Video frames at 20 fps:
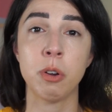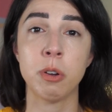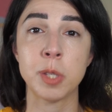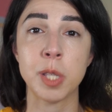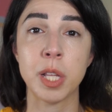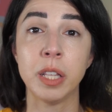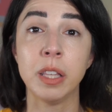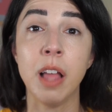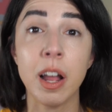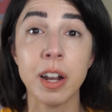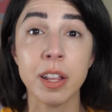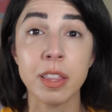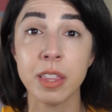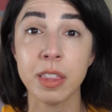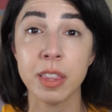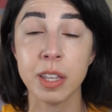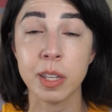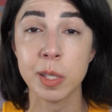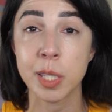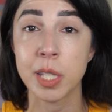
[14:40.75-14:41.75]
as a lot of the
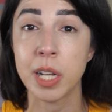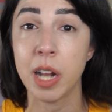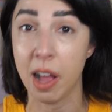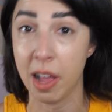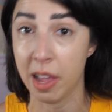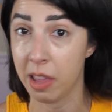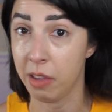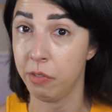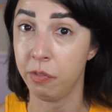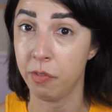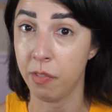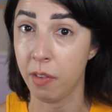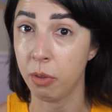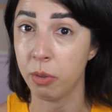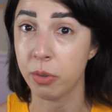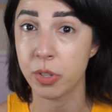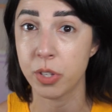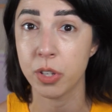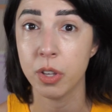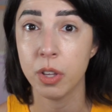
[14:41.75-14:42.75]
things that I have
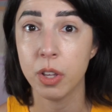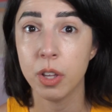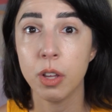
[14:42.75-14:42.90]
felt